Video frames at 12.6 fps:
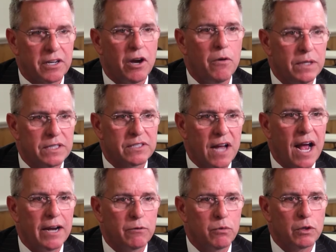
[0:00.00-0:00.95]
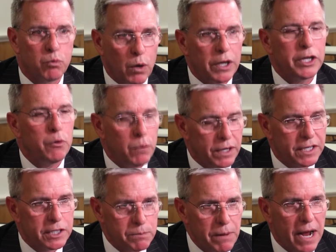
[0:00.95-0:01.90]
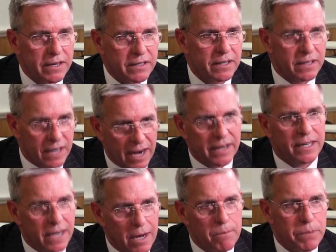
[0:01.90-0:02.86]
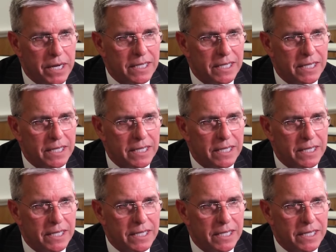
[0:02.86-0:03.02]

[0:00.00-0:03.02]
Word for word: it coincide with what you would expect in cutting up